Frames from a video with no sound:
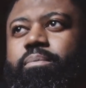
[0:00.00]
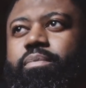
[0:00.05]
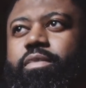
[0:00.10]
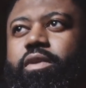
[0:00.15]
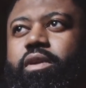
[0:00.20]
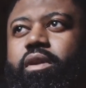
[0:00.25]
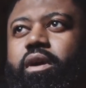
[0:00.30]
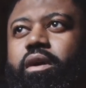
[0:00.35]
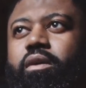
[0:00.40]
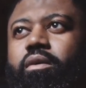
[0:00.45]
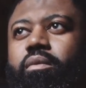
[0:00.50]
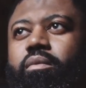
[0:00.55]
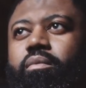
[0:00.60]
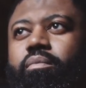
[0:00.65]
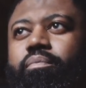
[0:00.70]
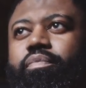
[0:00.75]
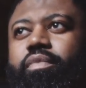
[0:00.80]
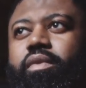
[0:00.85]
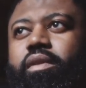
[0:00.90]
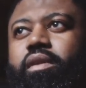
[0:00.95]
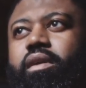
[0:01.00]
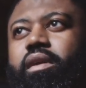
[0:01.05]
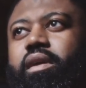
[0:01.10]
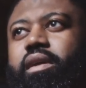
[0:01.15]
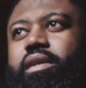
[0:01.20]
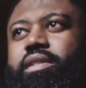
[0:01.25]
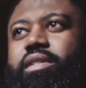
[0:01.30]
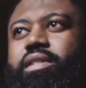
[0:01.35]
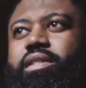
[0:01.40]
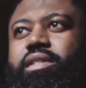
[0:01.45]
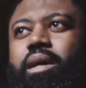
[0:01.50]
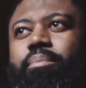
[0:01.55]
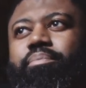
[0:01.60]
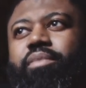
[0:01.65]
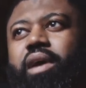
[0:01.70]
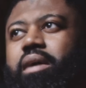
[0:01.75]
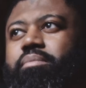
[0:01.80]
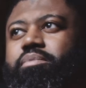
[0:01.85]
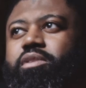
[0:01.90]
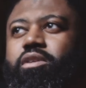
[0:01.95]
it's
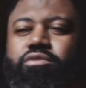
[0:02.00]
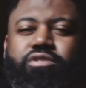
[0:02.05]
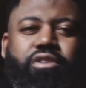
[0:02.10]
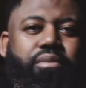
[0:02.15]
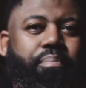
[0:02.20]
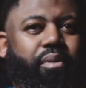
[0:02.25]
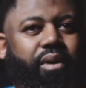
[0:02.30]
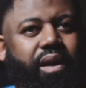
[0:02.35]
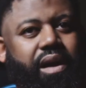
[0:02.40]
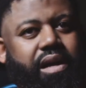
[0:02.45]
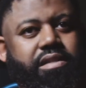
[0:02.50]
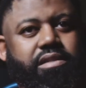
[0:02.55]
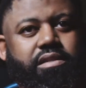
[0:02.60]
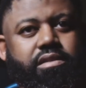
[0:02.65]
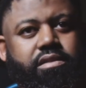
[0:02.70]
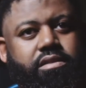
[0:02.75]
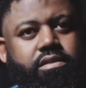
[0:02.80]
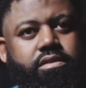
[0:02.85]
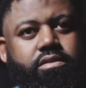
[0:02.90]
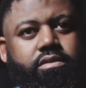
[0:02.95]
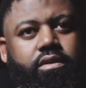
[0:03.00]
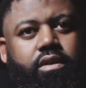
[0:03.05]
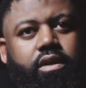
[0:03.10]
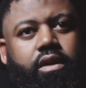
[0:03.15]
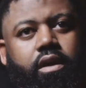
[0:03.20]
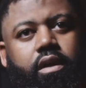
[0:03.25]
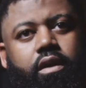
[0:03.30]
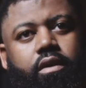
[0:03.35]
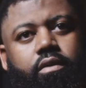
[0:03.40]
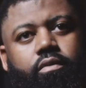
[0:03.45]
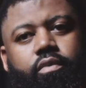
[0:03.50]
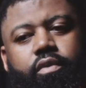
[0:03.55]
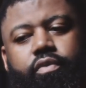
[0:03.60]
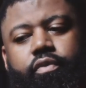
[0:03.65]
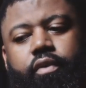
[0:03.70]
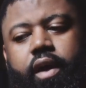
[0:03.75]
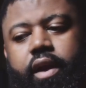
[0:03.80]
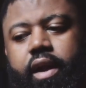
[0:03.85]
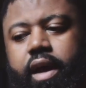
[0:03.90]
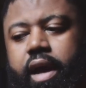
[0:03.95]
sometimes those surprises when
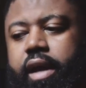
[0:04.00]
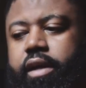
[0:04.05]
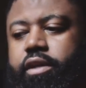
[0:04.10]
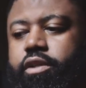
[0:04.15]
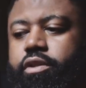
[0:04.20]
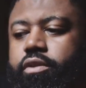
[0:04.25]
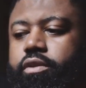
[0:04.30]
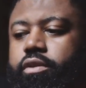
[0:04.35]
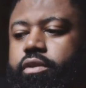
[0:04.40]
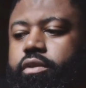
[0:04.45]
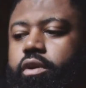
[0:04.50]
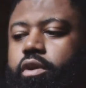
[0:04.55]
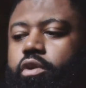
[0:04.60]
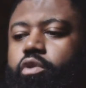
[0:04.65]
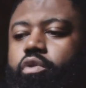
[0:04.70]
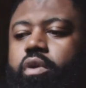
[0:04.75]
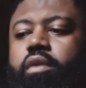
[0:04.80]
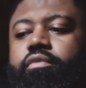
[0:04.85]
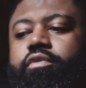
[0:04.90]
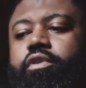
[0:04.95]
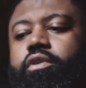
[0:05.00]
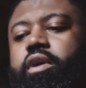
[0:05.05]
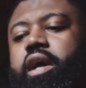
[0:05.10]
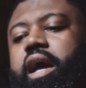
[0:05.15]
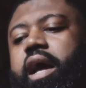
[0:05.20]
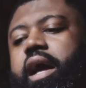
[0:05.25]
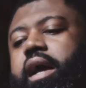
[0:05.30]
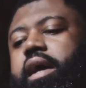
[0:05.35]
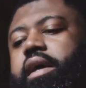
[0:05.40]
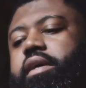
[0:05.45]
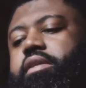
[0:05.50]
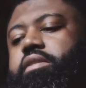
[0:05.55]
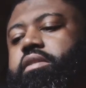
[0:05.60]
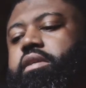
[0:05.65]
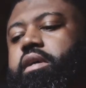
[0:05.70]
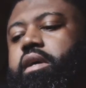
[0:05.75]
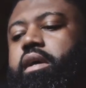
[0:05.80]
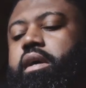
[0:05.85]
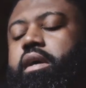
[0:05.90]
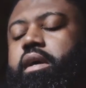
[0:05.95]
that actor or whoever you cast
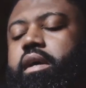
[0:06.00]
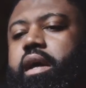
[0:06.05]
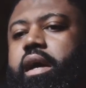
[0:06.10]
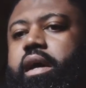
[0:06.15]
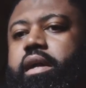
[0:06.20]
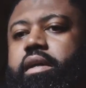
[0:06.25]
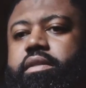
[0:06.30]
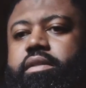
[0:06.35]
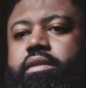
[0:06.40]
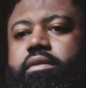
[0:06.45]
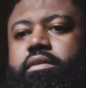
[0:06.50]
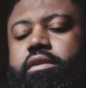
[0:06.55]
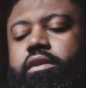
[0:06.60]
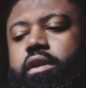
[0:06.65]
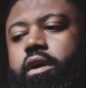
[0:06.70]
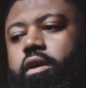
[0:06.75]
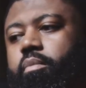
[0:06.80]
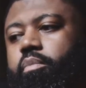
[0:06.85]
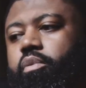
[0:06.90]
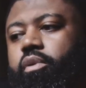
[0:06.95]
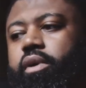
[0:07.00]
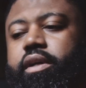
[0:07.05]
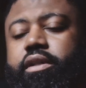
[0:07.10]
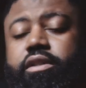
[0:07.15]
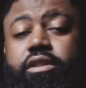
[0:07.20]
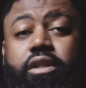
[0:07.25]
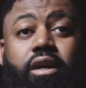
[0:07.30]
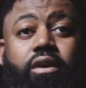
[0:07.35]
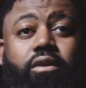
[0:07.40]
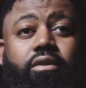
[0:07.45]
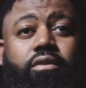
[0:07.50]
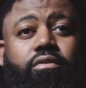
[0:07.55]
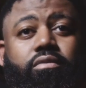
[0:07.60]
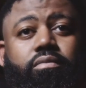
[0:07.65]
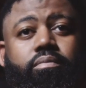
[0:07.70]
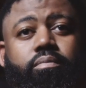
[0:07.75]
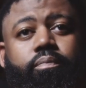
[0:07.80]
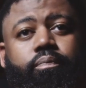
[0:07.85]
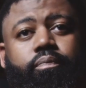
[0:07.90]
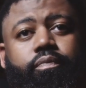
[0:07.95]
kind of brings their
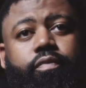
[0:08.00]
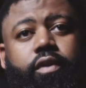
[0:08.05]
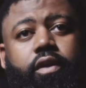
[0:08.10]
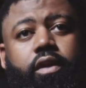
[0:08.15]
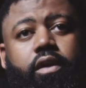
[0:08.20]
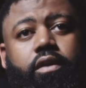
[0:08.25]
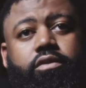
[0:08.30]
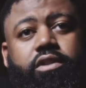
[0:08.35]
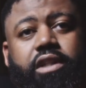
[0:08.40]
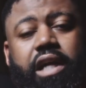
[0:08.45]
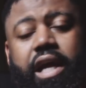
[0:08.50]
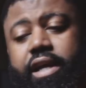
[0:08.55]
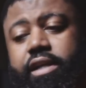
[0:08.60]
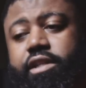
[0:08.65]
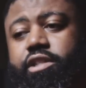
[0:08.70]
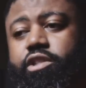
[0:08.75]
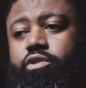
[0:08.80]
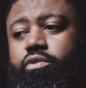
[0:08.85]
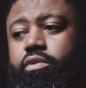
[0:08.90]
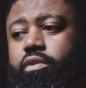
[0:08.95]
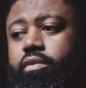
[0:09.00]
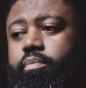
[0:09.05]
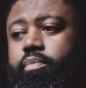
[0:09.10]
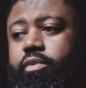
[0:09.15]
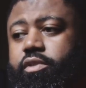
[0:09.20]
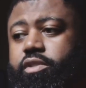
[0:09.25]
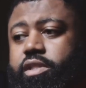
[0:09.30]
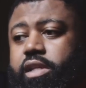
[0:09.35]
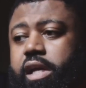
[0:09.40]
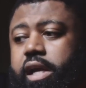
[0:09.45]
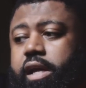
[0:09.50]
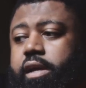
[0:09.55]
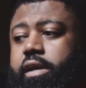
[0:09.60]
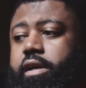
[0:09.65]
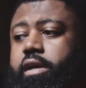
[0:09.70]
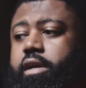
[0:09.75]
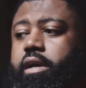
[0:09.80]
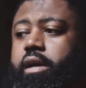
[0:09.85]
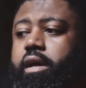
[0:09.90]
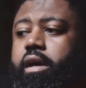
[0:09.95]
own taste to it per se.
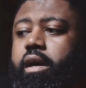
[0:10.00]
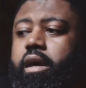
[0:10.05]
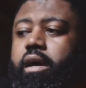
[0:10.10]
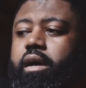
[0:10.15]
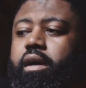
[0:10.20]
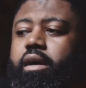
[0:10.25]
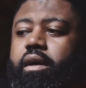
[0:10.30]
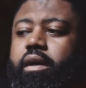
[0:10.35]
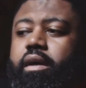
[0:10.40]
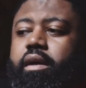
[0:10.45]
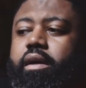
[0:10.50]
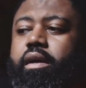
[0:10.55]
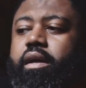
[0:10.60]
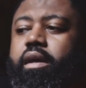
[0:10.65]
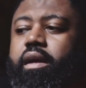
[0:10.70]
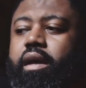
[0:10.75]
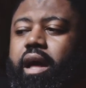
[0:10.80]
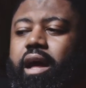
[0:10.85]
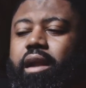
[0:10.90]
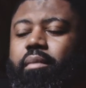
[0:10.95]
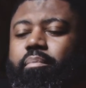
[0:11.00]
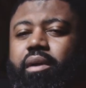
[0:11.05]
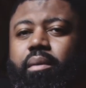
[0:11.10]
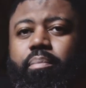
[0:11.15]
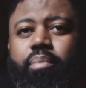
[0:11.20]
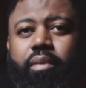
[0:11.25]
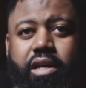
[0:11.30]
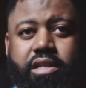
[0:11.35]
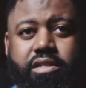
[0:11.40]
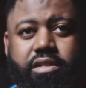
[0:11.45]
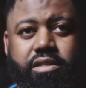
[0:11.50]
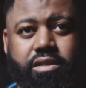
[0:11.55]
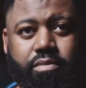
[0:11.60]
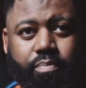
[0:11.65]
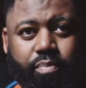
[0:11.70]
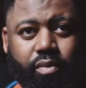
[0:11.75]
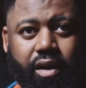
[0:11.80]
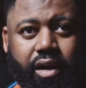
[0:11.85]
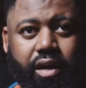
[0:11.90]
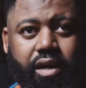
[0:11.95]
It can kind of be a pleasant
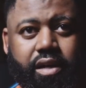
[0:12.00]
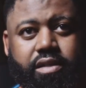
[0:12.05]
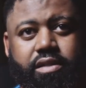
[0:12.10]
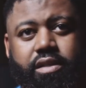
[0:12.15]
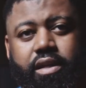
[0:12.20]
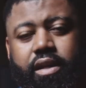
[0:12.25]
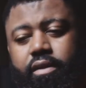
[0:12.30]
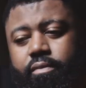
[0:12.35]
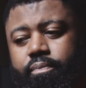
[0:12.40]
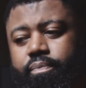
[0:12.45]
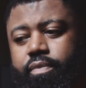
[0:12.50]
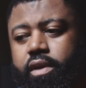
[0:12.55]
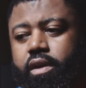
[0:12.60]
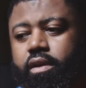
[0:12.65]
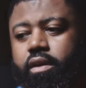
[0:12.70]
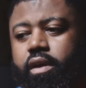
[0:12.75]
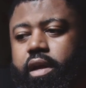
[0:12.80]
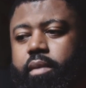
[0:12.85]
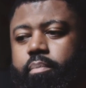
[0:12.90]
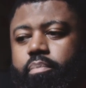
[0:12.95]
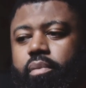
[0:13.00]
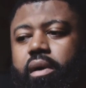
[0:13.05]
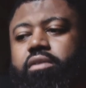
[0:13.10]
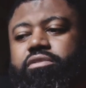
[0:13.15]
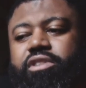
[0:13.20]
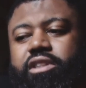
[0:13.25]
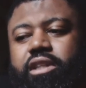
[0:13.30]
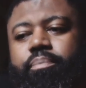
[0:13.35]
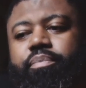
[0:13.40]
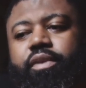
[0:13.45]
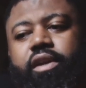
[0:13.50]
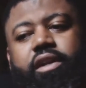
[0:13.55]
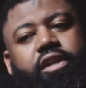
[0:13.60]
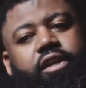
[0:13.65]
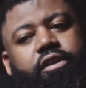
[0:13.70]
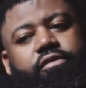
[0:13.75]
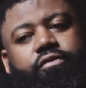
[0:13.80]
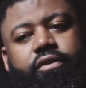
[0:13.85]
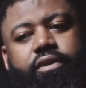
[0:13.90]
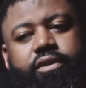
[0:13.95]
surprise, and he brought something
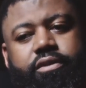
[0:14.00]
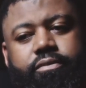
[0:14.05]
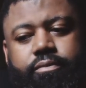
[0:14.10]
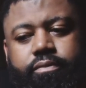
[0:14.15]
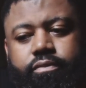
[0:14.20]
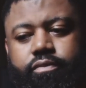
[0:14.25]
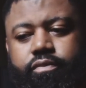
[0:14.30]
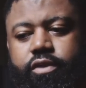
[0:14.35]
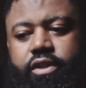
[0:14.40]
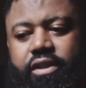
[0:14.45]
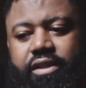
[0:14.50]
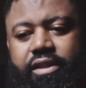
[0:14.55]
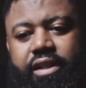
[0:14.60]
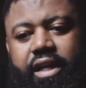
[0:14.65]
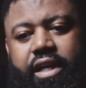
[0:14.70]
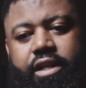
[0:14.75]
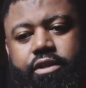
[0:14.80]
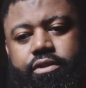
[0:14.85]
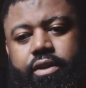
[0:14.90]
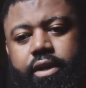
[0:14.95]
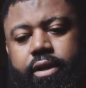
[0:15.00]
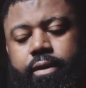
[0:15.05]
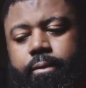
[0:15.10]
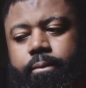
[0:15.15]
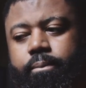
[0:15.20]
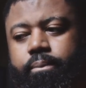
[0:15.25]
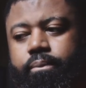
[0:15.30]
different to Cedric,